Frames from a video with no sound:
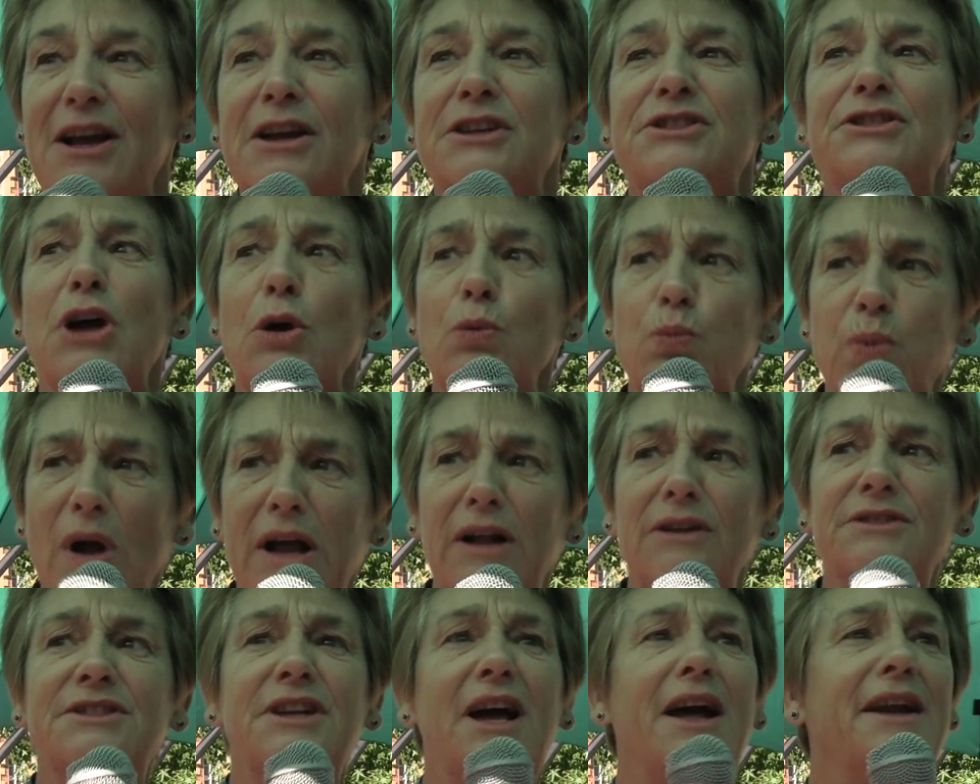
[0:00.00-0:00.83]
So
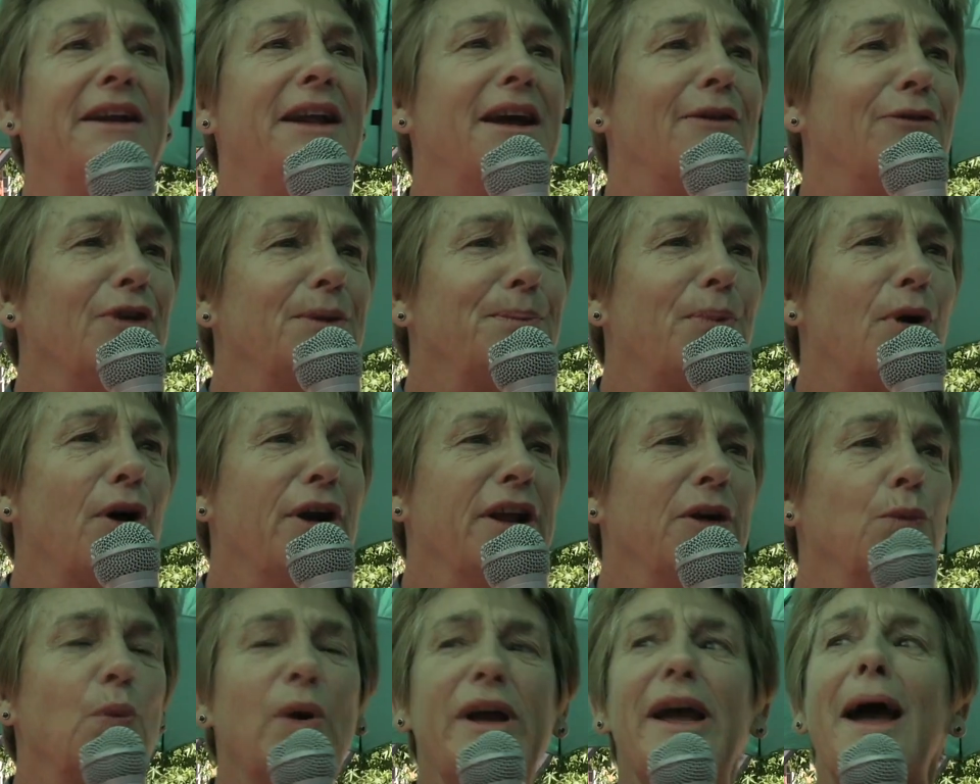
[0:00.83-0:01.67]
well done,
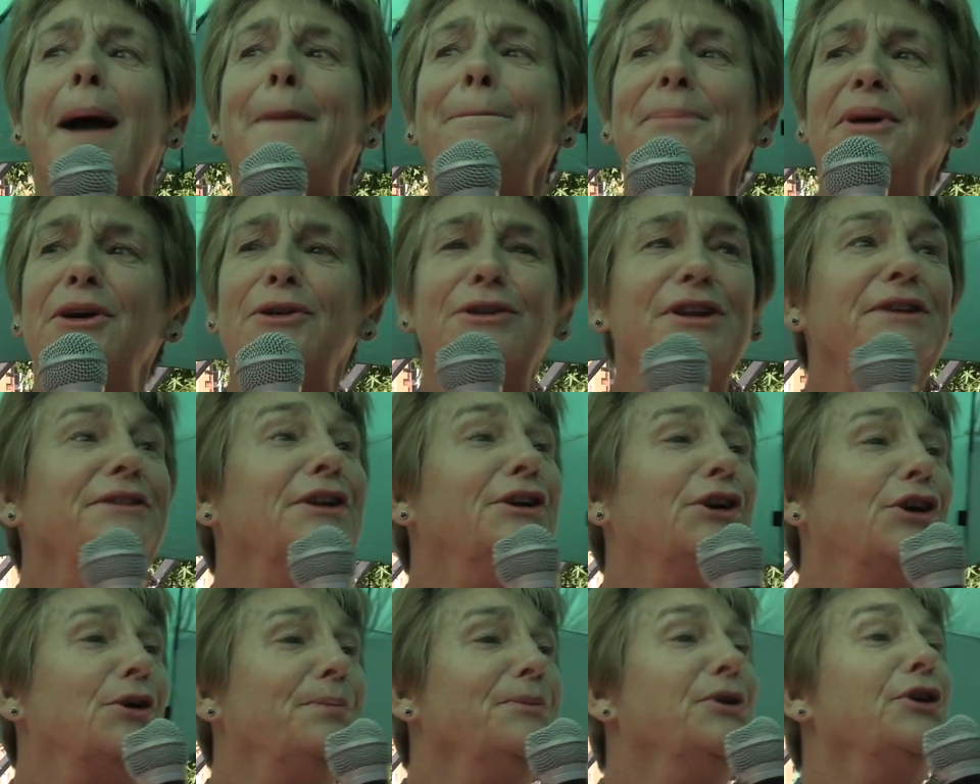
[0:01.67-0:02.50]
everybody. We are building
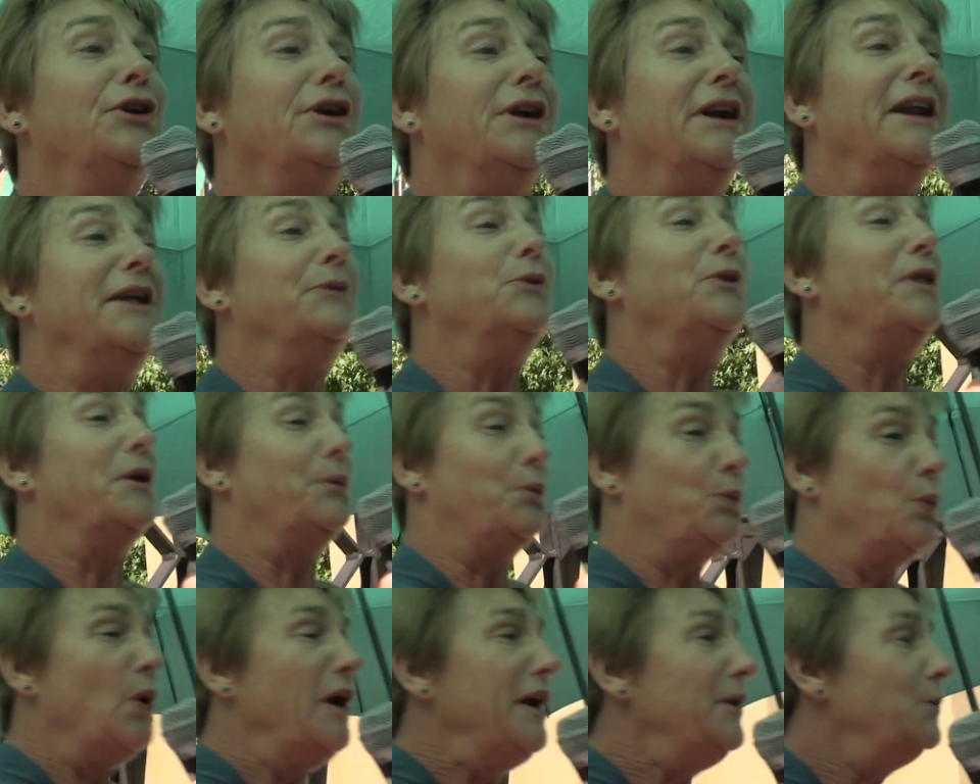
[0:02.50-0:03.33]
the community
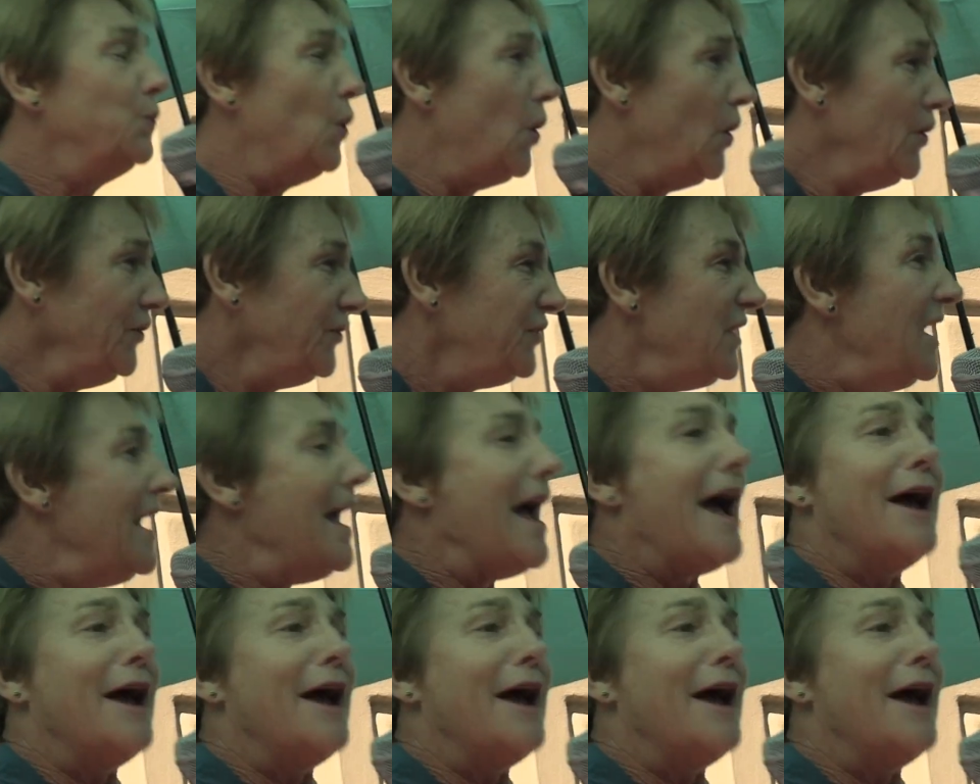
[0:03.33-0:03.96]
that we want,